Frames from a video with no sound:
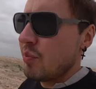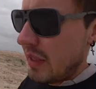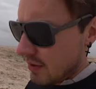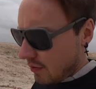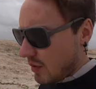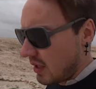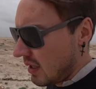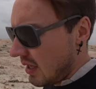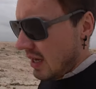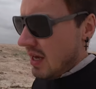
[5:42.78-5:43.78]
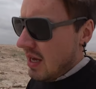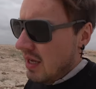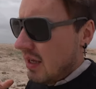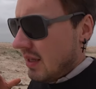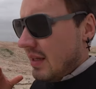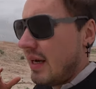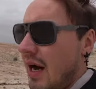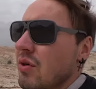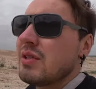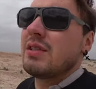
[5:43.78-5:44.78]
bricks from the
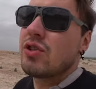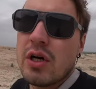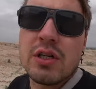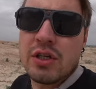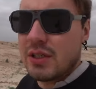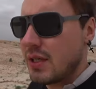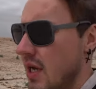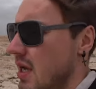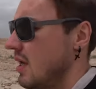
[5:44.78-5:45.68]
housing structures